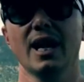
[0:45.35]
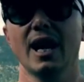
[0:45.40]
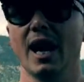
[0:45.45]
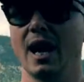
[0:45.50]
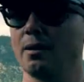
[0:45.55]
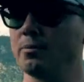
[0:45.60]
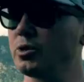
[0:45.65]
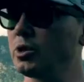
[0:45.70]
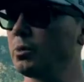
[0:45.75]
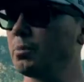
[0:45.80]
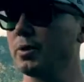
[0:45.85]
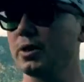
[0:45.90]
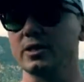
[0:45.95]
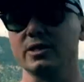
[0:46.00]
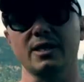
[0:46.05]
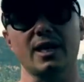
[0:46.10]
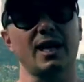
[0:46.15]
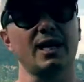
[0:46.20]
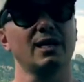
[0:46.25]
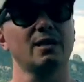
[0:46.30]
I'm super
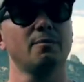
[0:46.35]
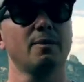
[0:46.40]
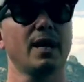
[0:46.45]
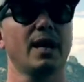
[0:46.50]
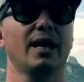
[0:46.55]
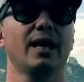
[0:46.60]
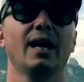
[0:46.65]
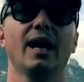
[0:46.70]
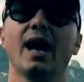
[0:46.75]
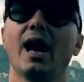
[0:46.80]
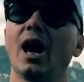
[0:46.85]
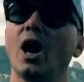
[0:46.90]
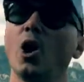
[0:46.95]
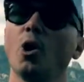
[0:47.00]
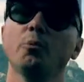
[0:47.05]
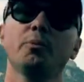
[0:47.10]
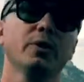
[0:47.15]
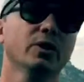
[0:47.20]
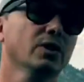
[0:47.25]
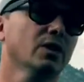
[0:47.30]
excited about it. I
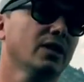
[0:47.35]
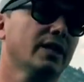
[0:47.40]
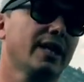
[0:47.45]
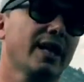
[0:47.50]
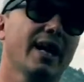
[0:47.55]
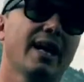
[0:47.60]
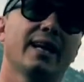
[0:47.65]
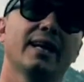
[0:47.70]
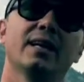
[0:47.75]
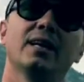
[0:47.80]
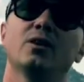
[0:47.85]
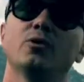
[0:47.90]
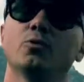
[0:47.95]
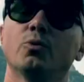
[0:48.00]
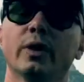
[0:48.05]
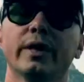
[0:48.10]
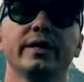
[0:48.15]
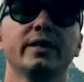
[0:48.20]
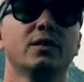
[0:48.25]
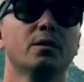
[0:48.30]
hope you look at it,
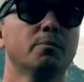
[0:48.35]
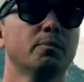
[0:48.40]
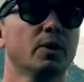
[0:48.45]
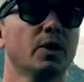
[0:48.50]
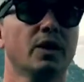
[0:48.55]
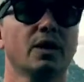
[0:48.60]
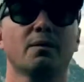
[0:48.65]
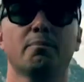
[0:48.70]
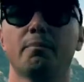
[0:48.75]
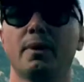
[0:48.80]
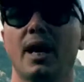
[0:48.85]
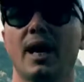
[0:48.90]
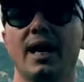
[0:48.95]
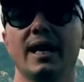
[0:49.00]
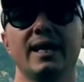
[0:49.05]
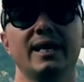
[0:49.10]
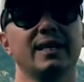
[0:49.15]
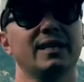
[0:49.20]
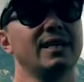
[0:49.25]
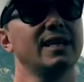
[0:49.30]
read the book, buy
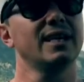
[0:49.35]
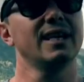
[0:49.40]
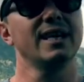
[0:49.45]
it.